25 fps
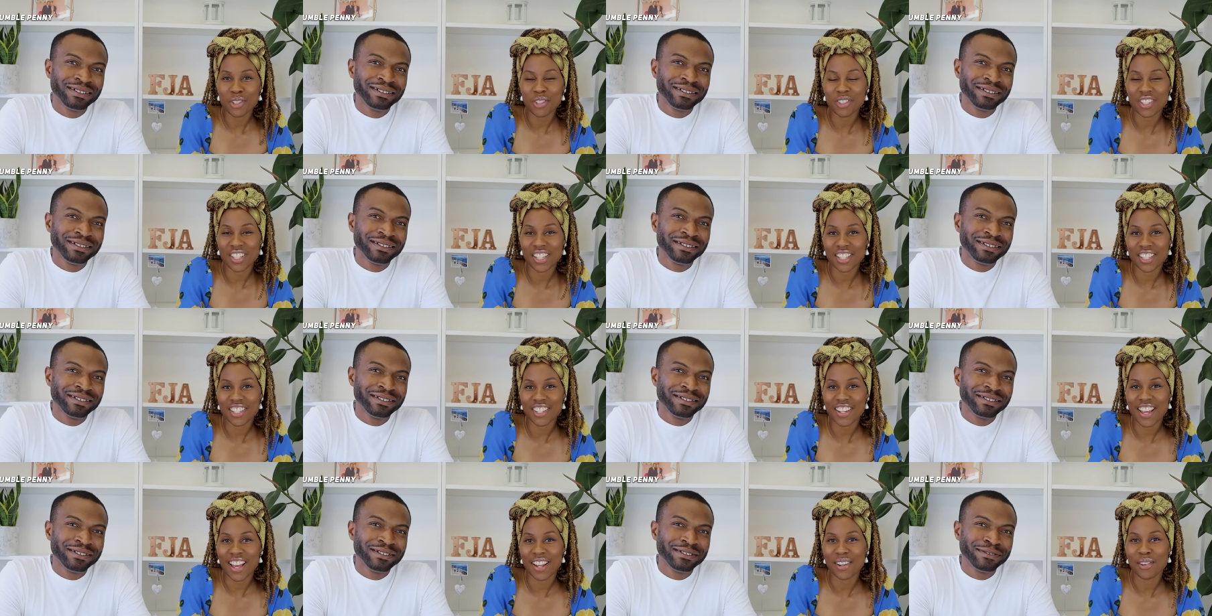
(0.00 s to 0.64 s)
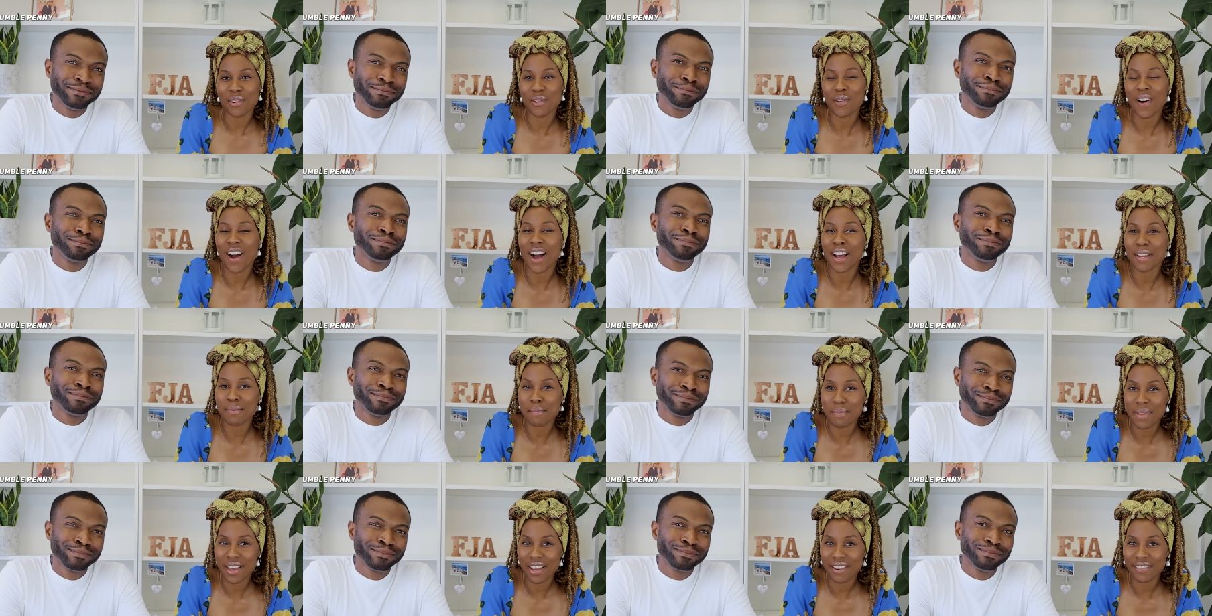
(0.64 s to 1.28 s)
Speaker 1: new to this channel,
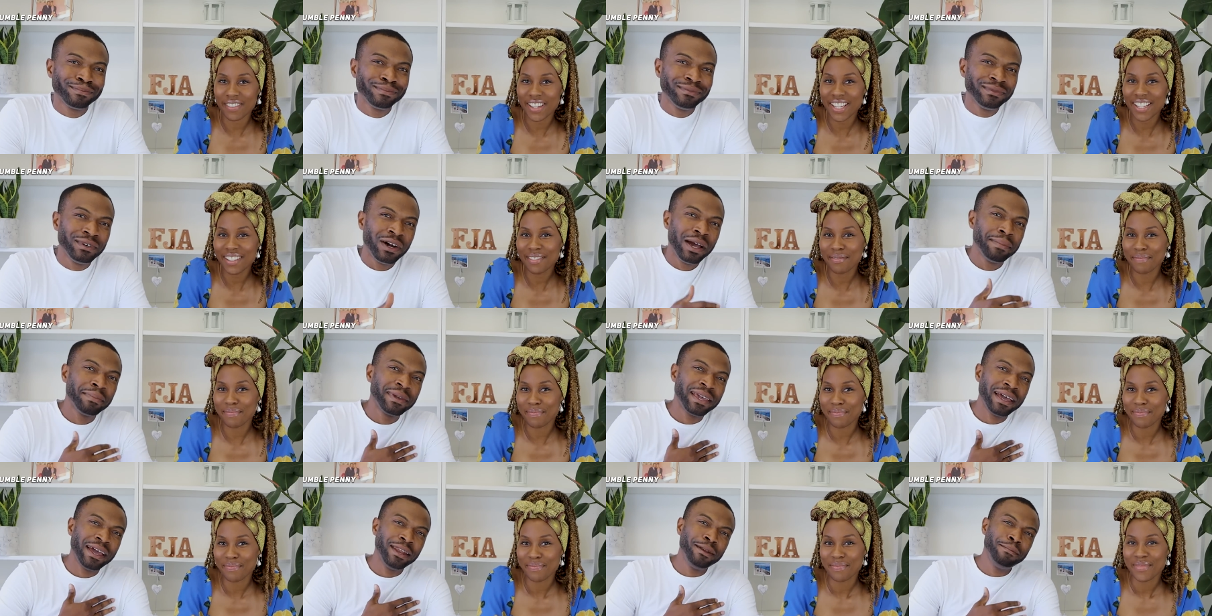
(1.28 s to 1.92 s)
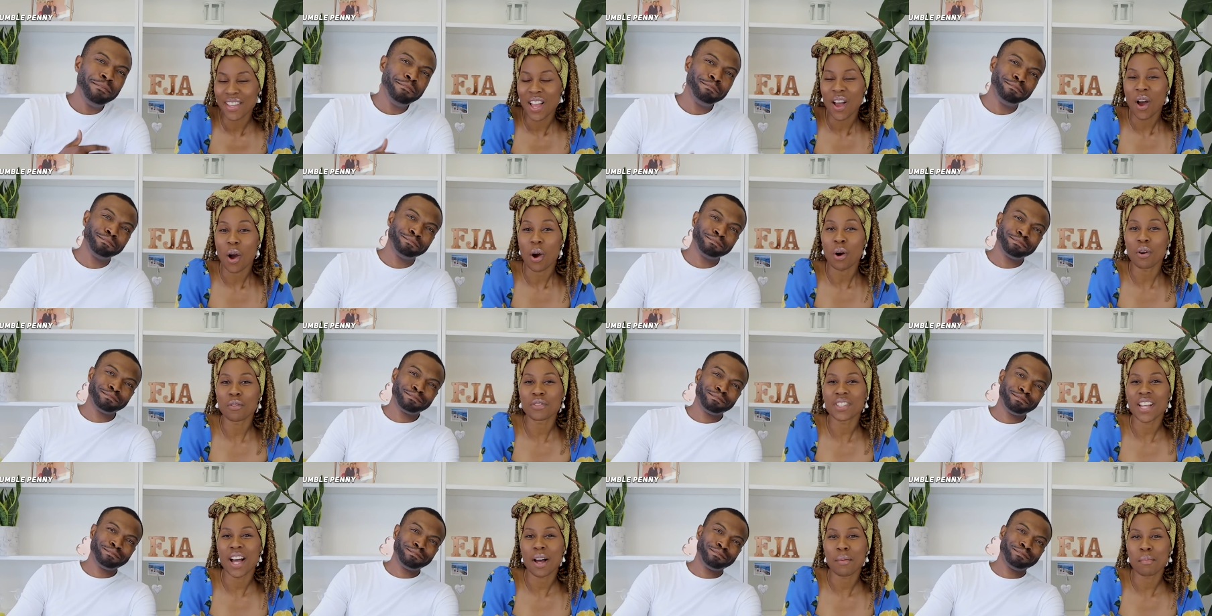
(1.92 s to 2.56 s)
I'm Mary. I'm Ken.
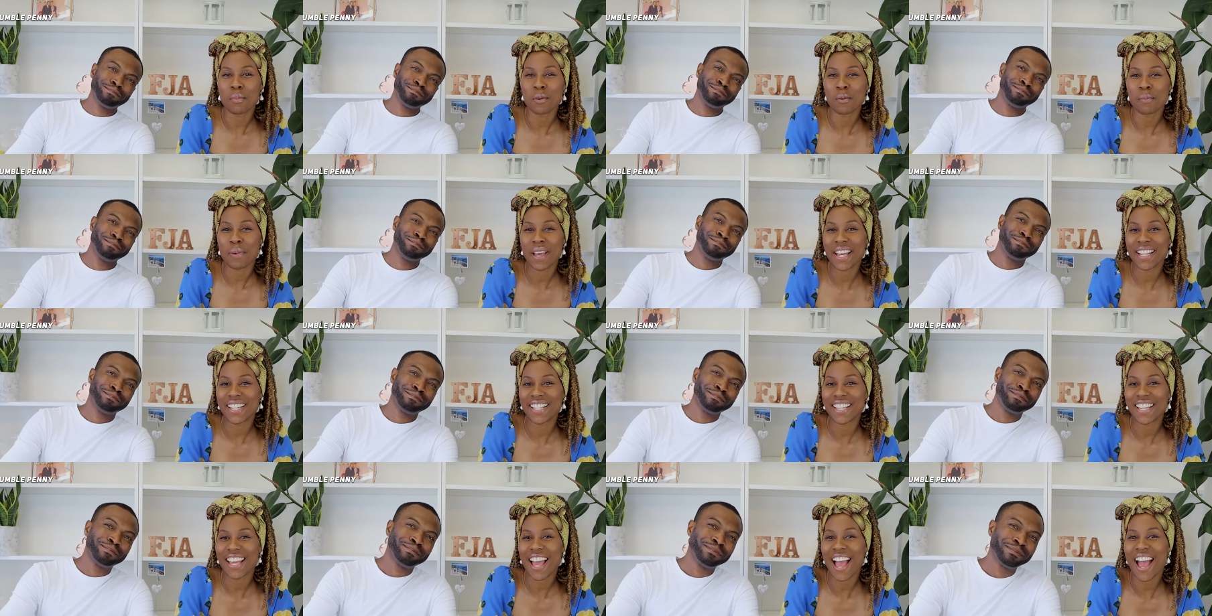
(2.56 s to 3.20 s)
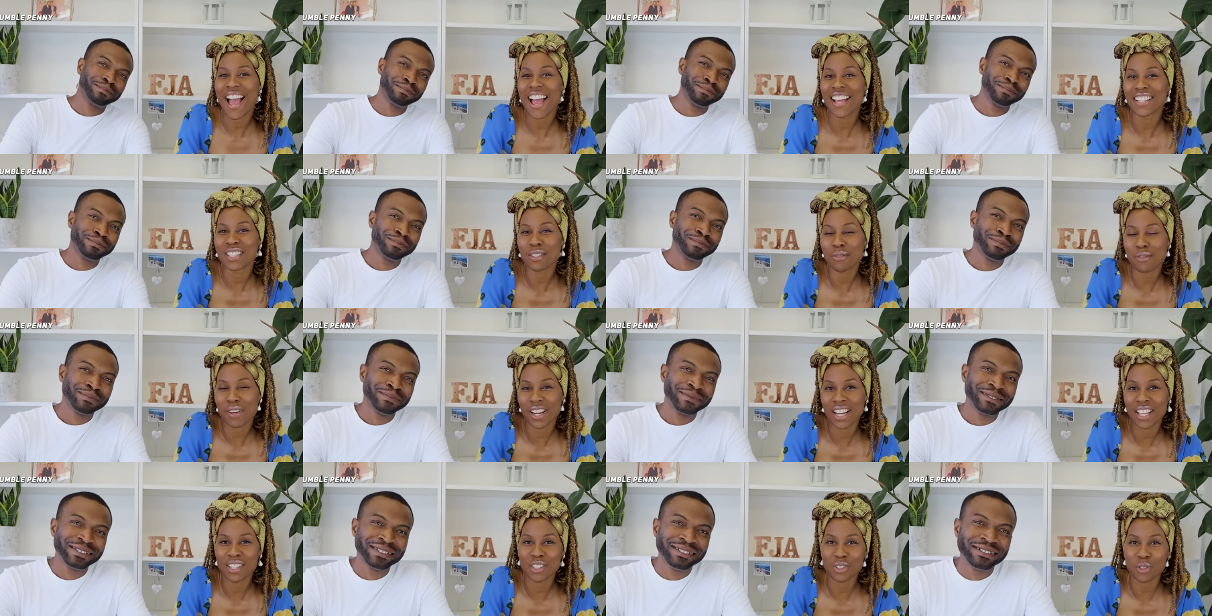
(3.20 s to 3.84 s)
Of the Humble Penny and
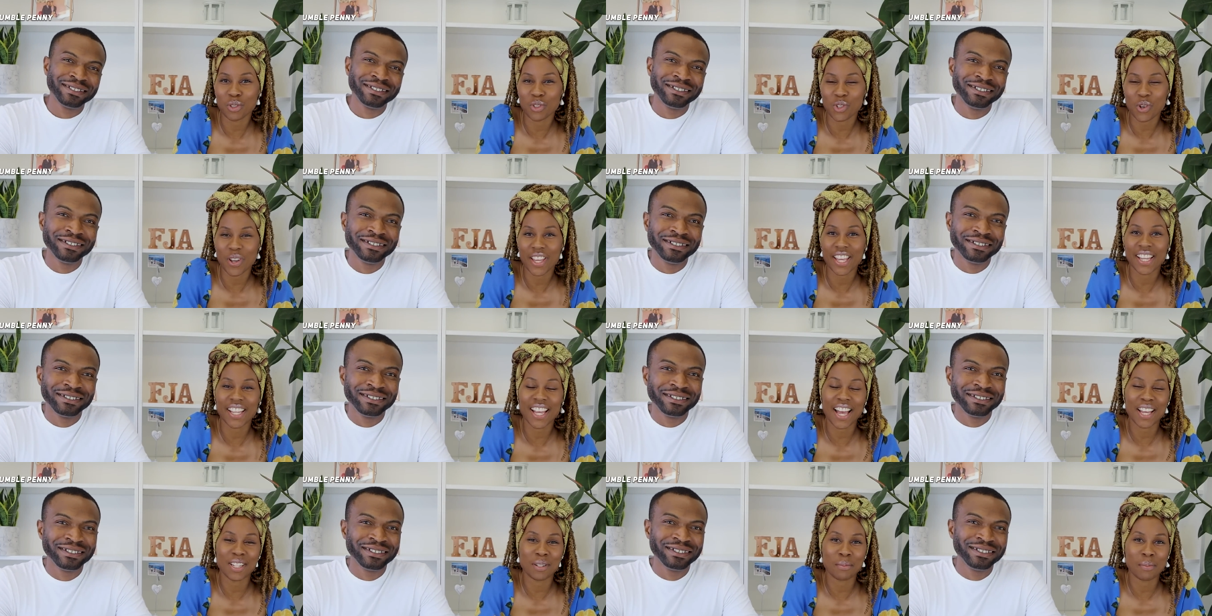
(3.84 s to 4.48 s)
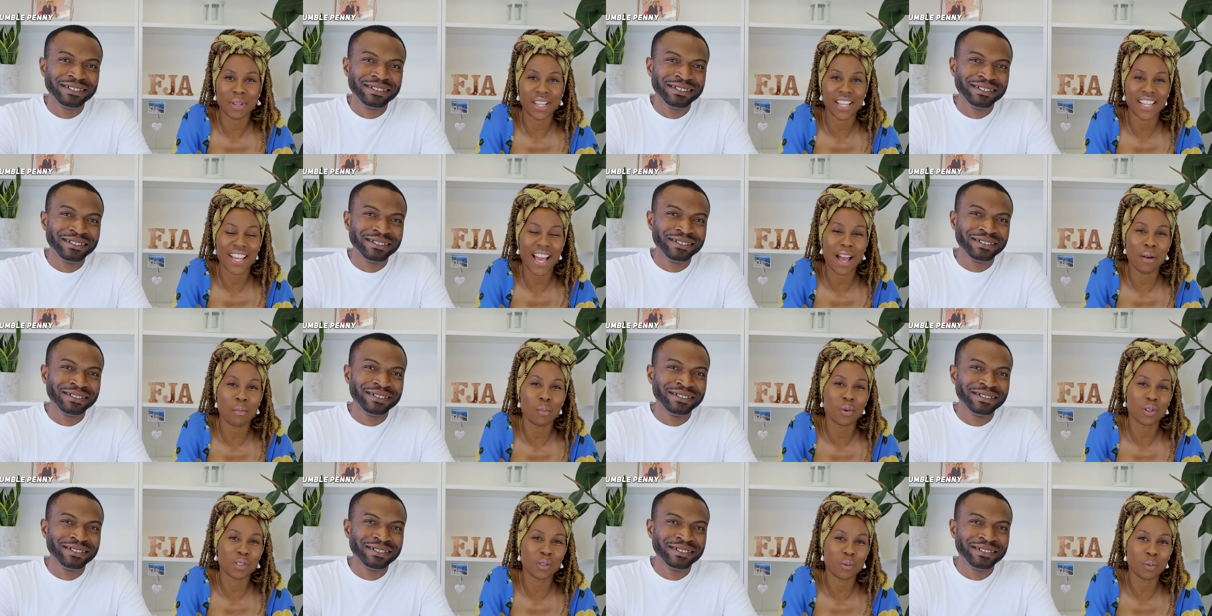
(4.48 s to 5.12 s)
Financial Joy Academy.
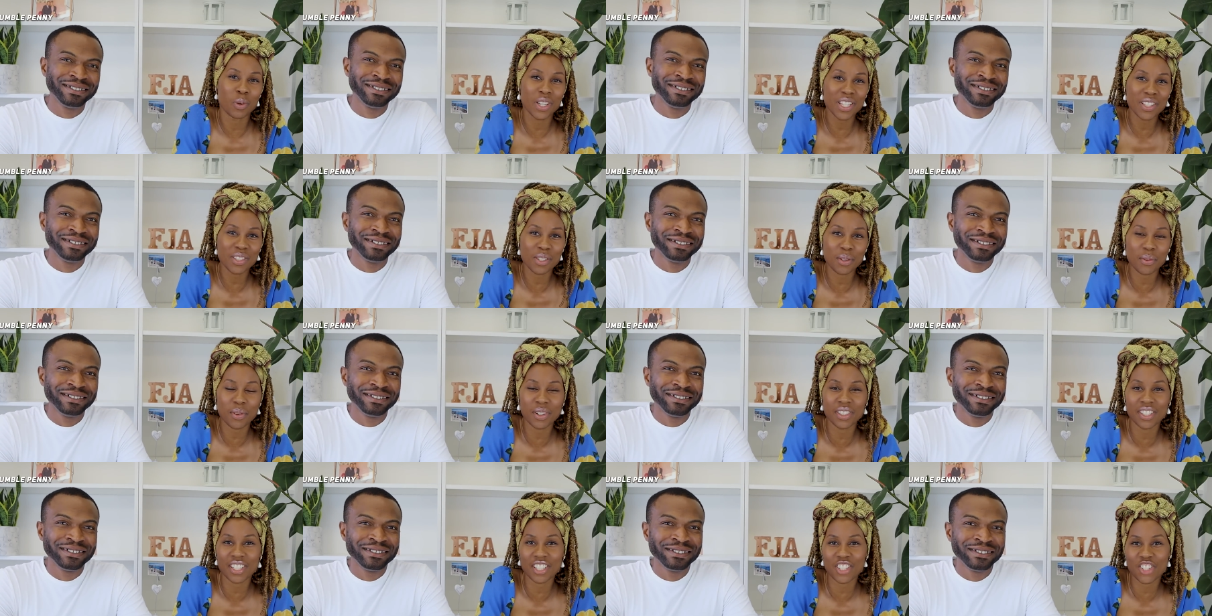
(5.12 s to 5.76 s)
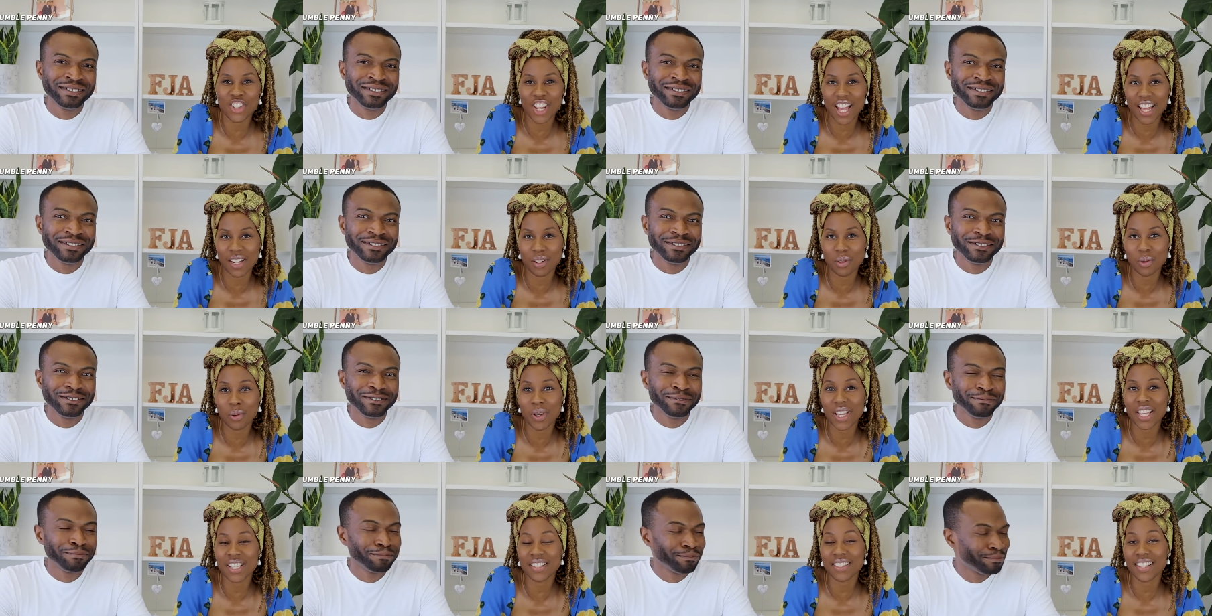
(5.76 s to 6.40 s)
And what we do on this
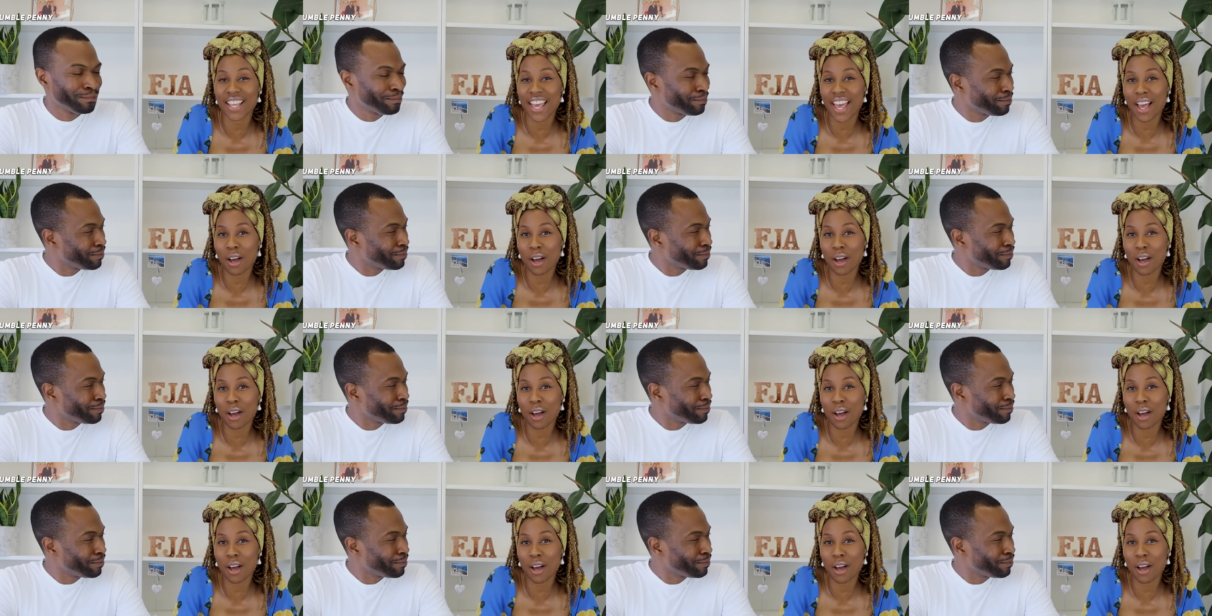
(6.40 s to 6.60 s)
channel is to